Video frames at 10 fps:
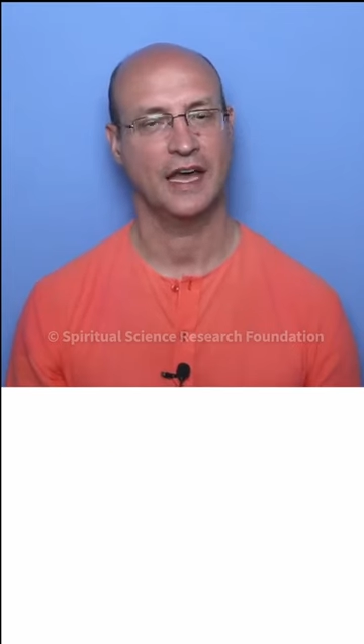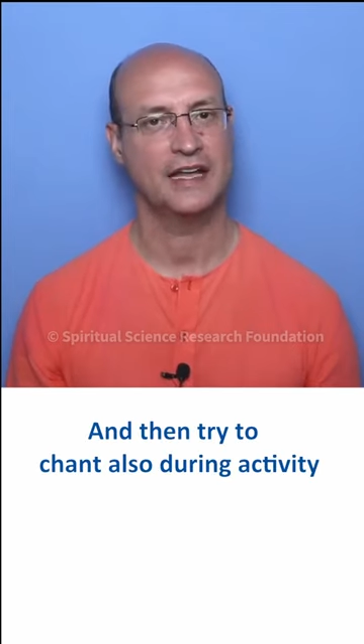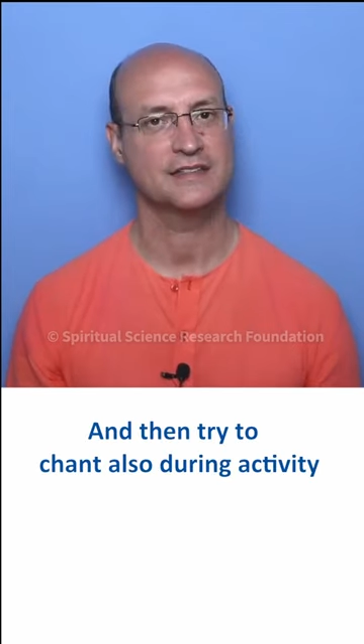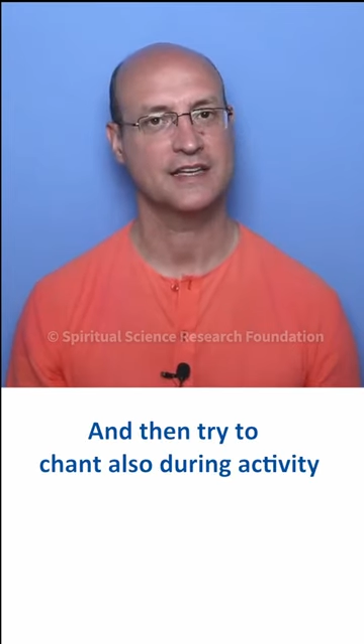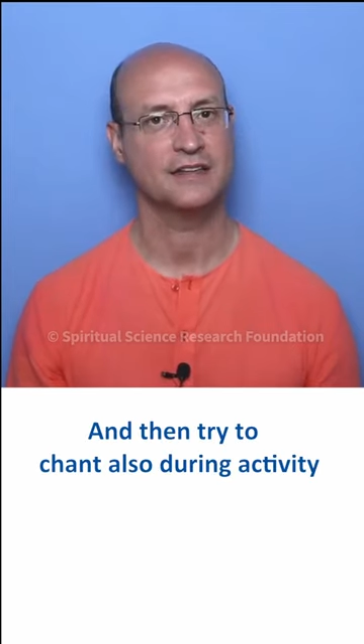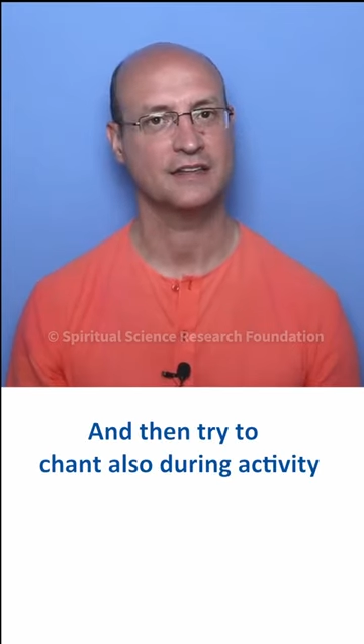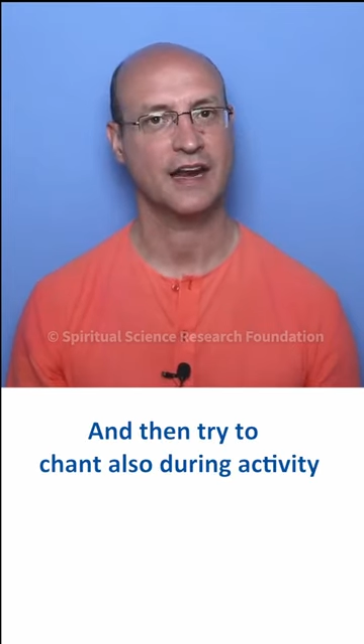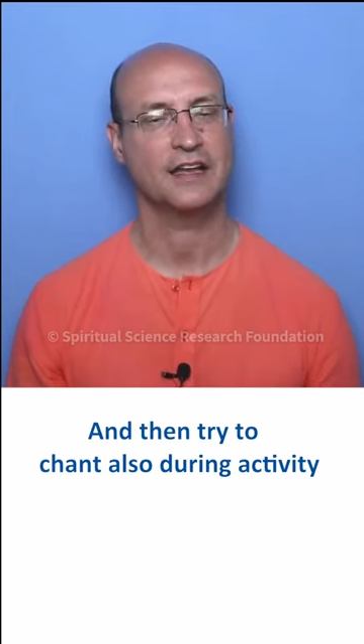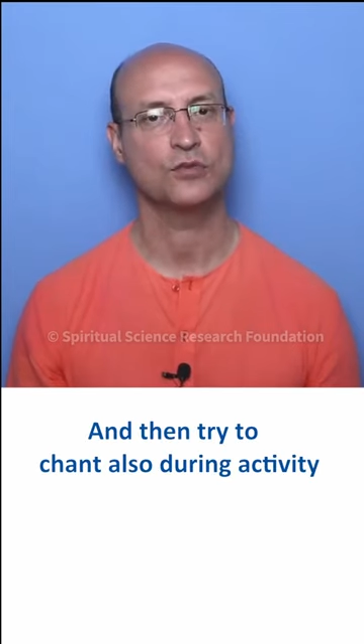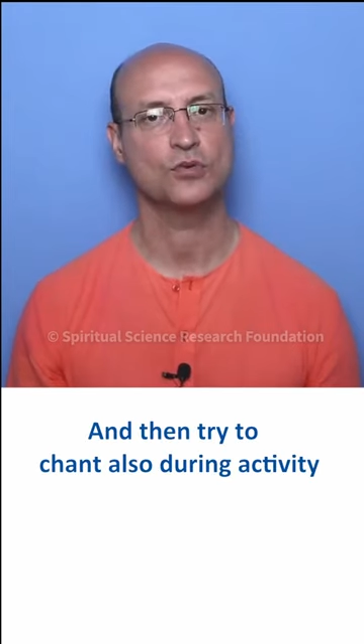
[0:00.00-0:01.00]
and then
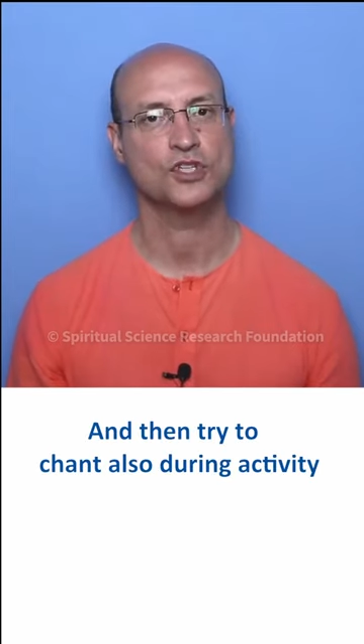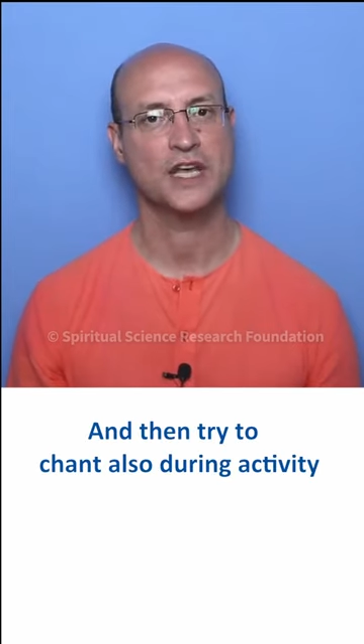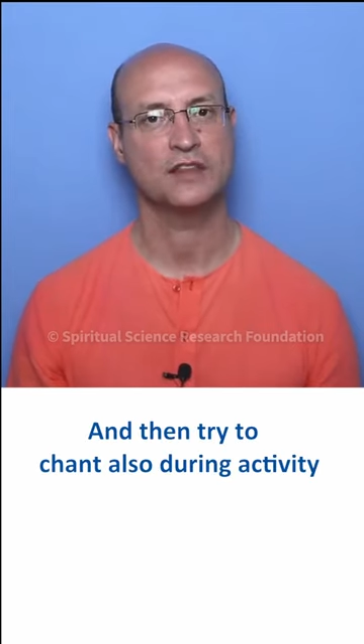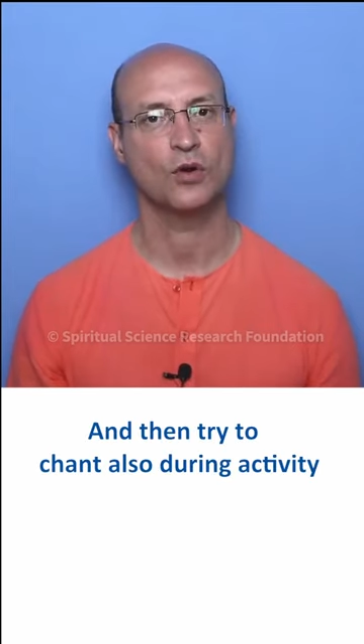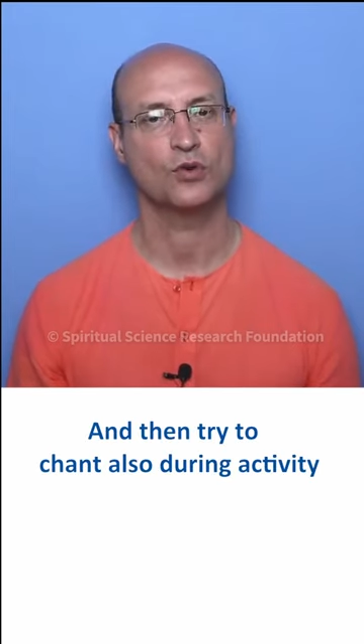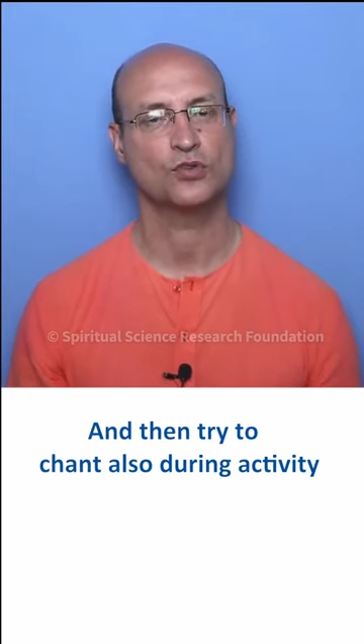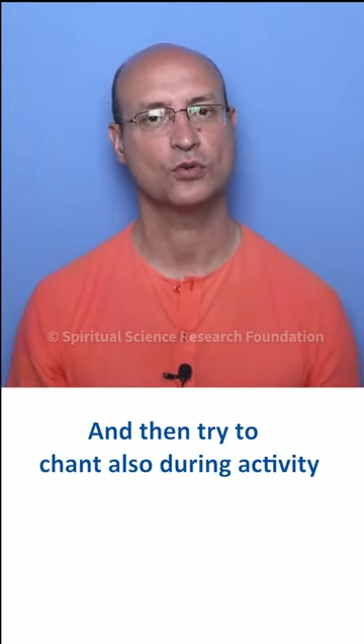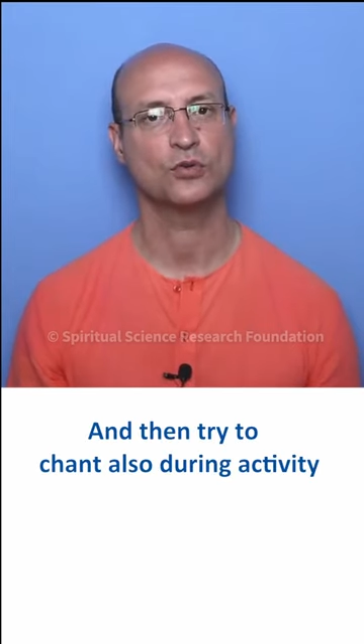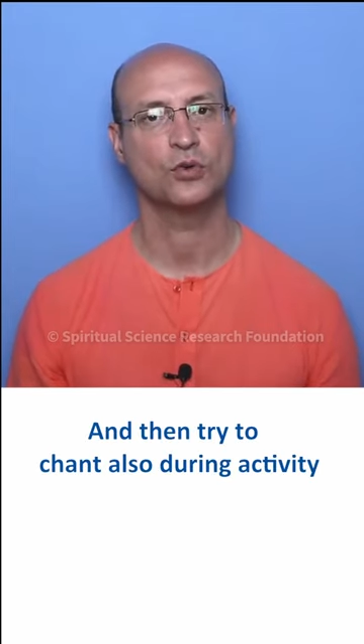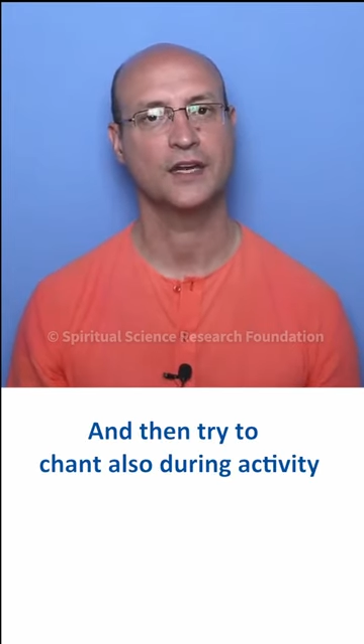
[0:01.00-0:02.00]
try to chant also
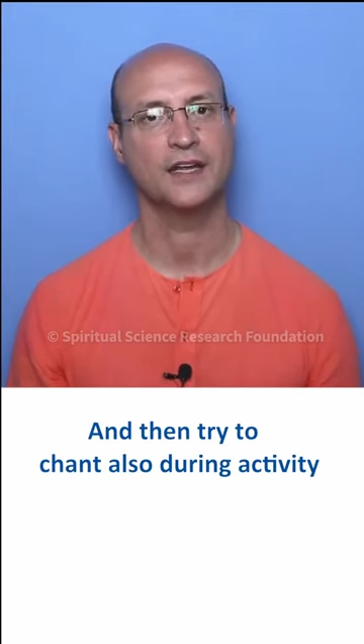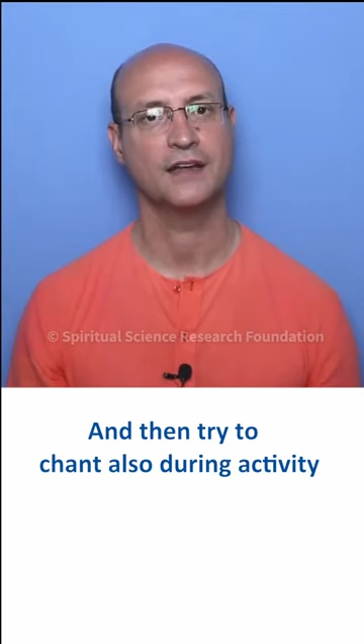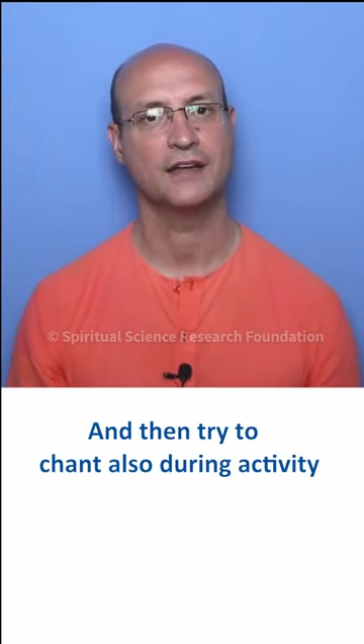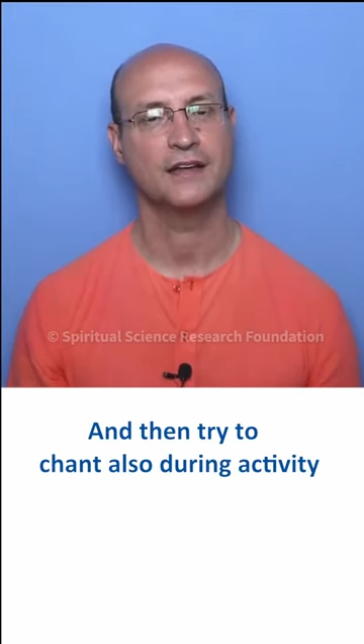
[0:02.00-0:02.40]
during